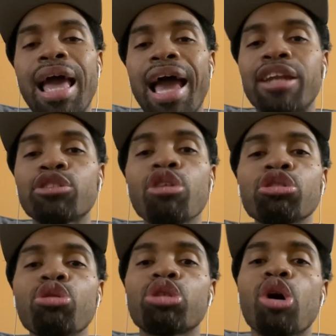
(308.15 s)
And it's
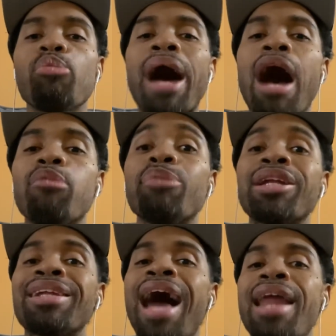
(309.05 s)
also dope how
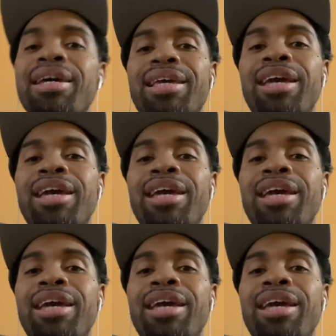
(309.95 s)
melodic